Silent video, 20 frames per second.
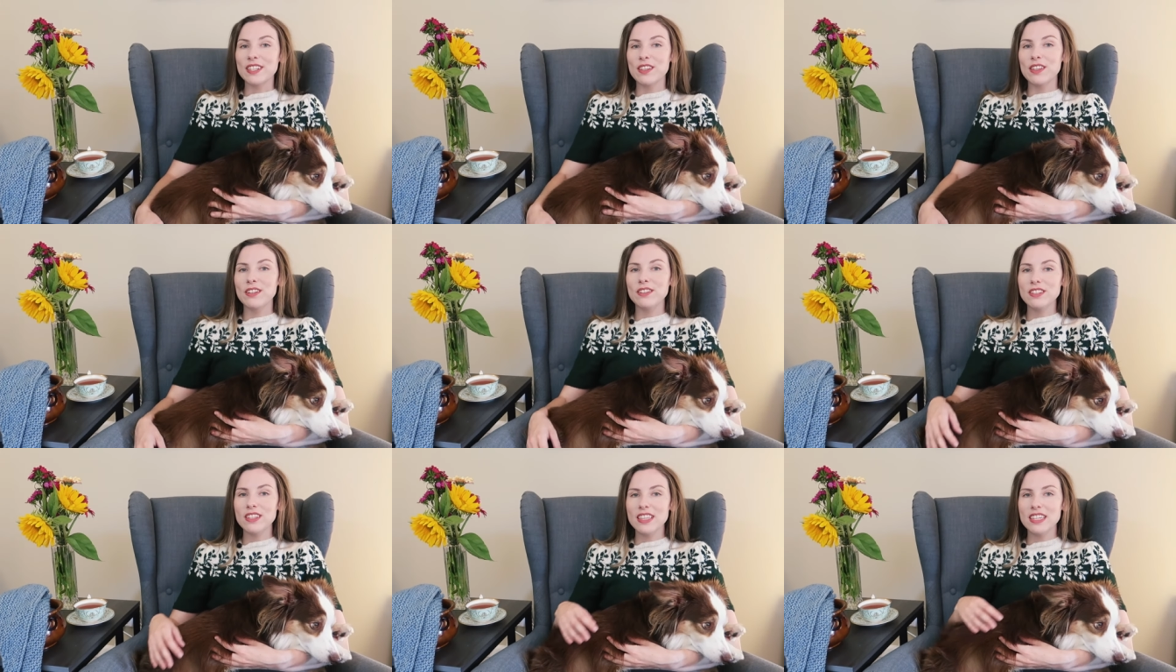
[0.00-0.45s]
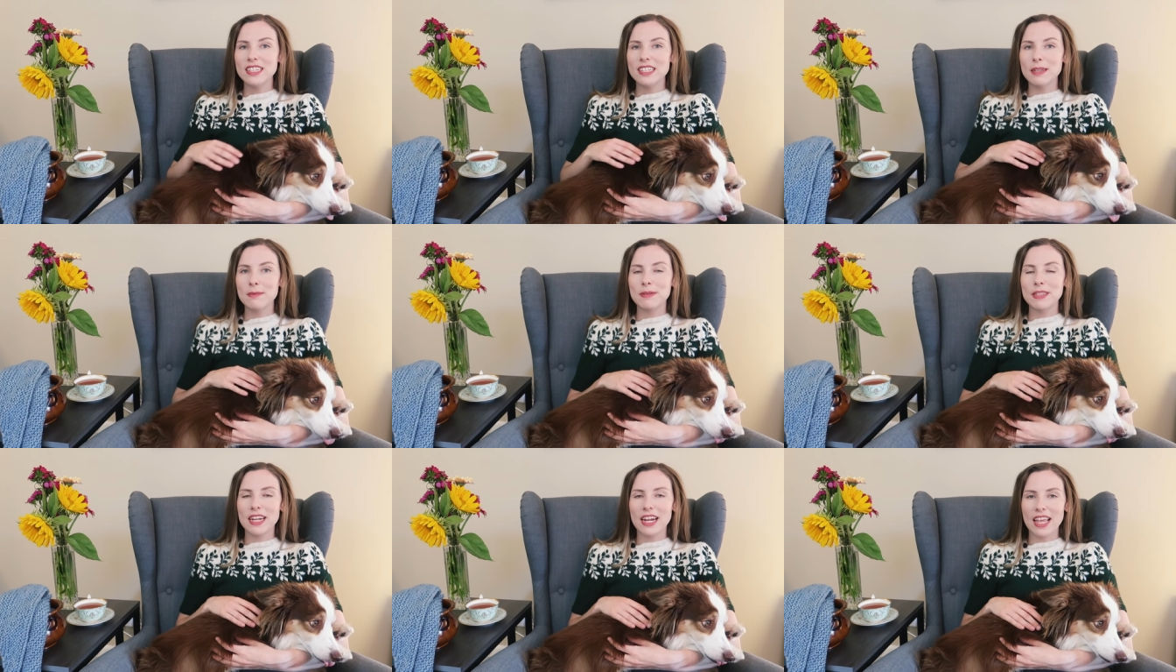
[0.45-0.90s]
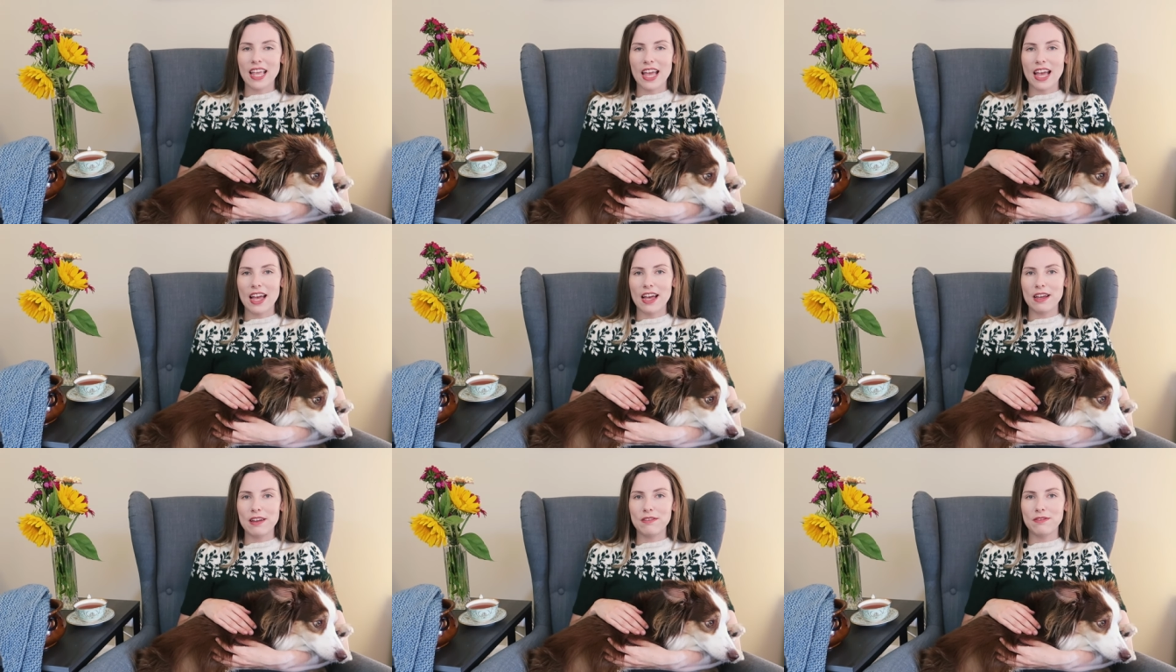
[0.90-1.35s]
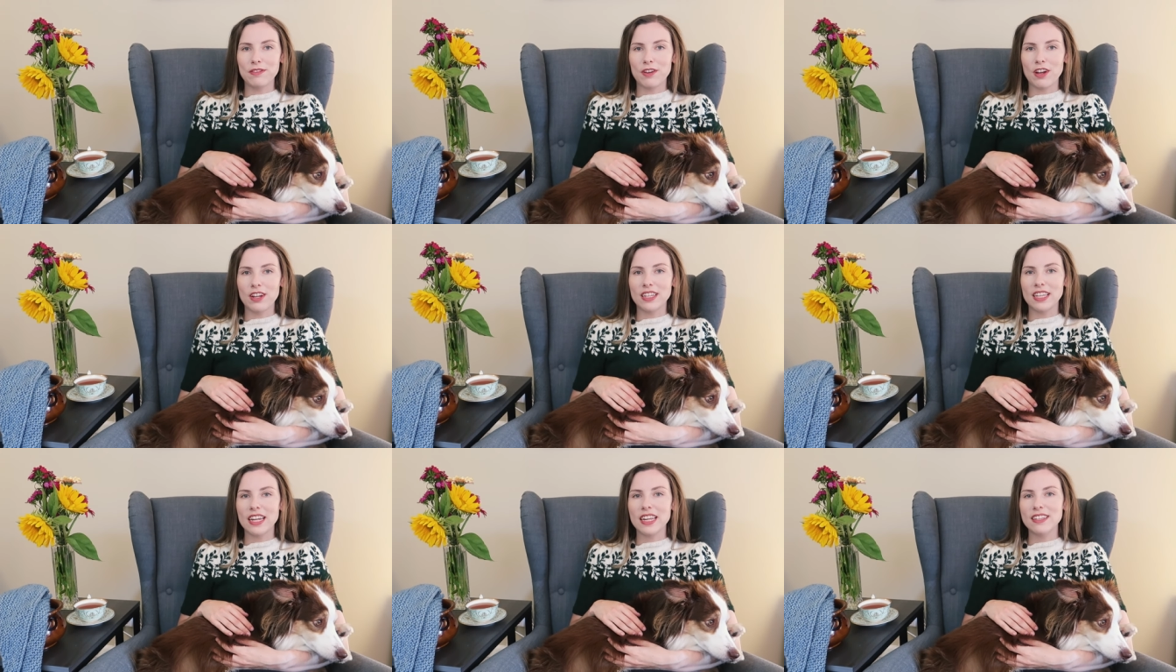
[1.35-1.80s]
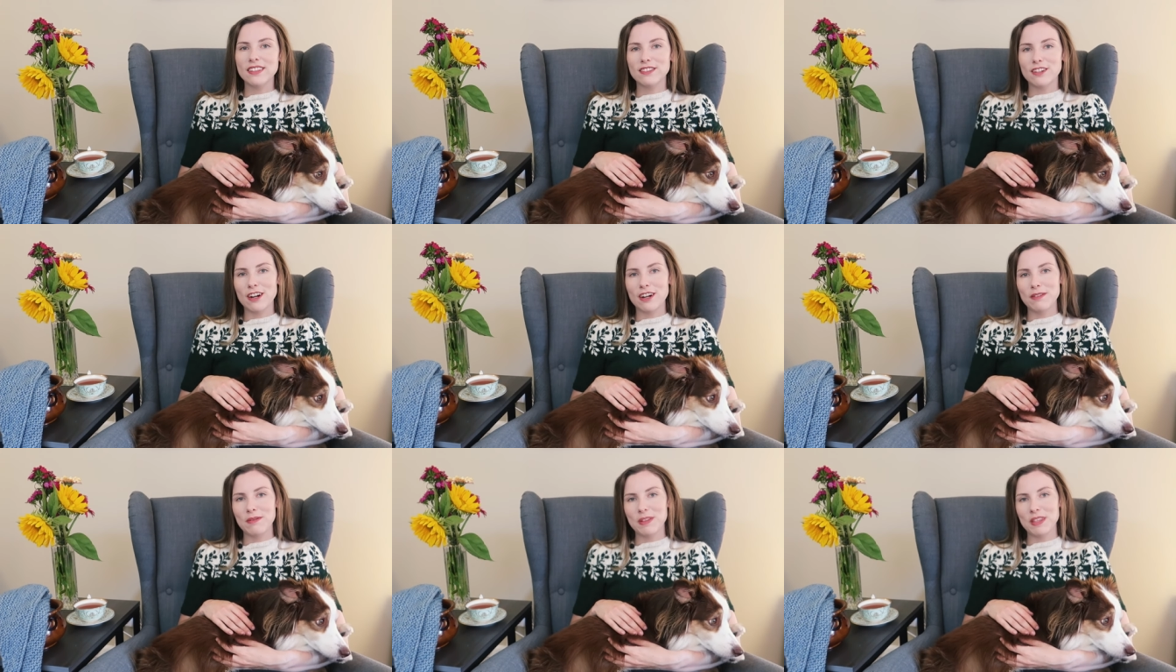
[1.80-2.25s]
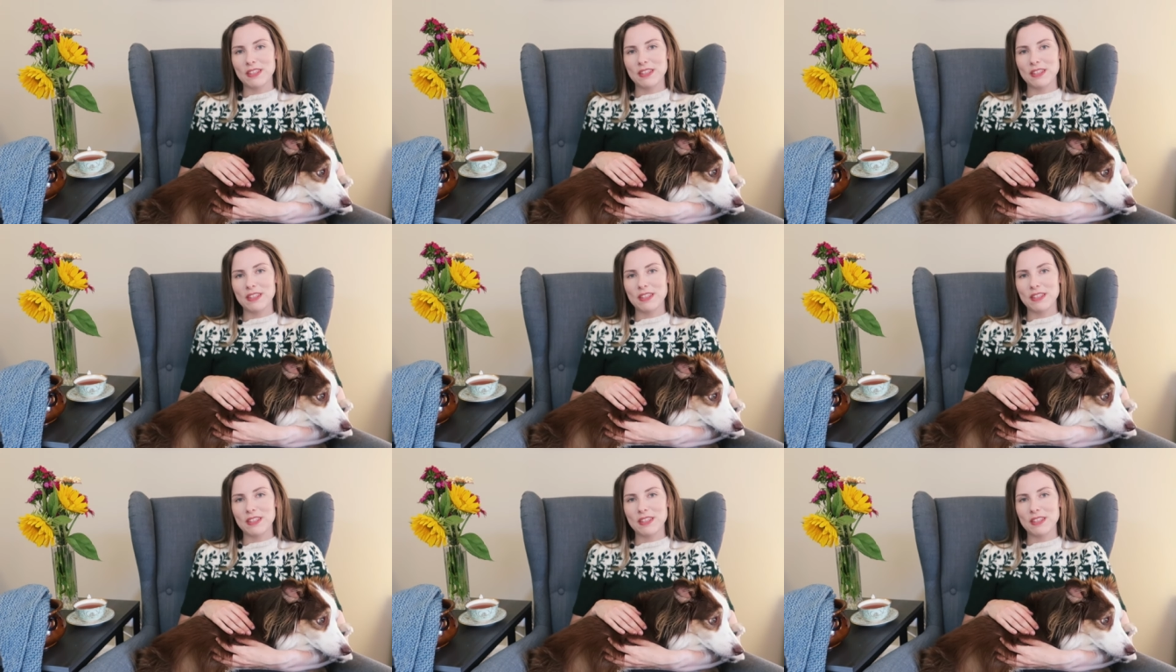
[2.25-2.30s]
so those are the tips that I have on getting started